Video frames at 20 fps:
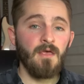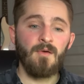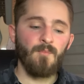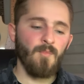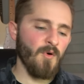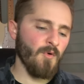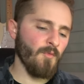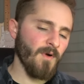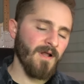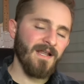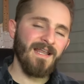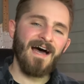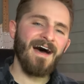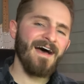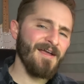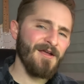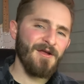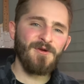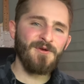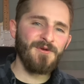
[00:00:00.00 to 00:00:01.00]
But when
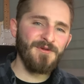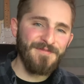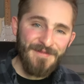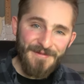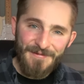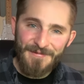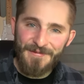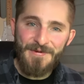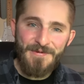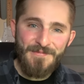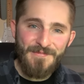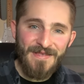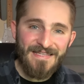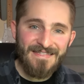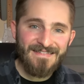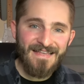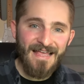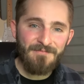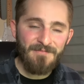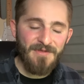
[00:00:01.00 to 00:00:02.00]
I heard the loop he
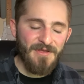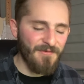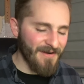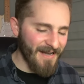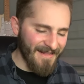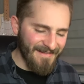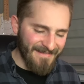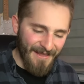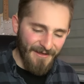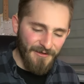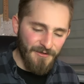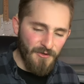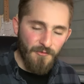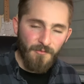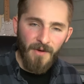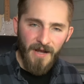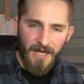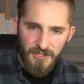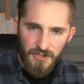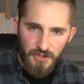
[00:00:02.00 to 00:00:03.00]
sent me, when I tell you
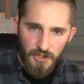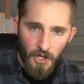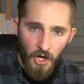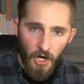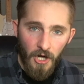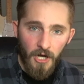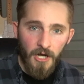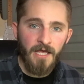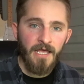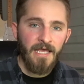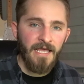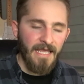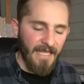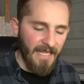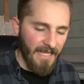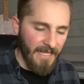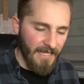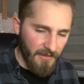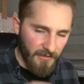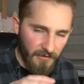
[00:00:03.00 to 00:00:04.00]
my jaw
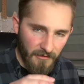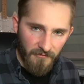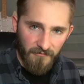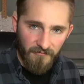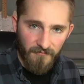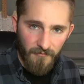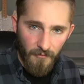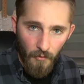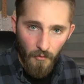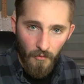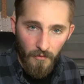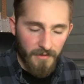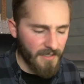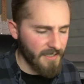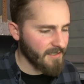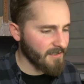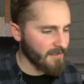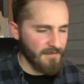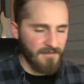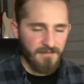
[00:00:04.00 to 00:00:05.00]
hit the floor,
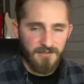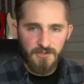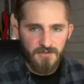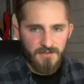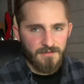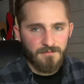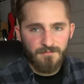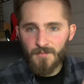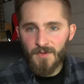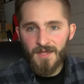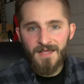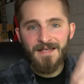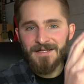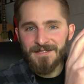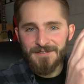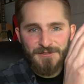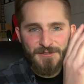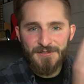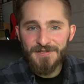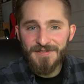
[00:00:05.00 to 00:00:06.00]
like just
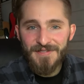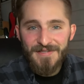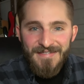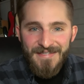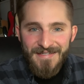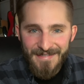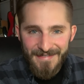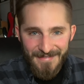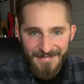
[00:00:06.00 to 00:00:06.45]
listen to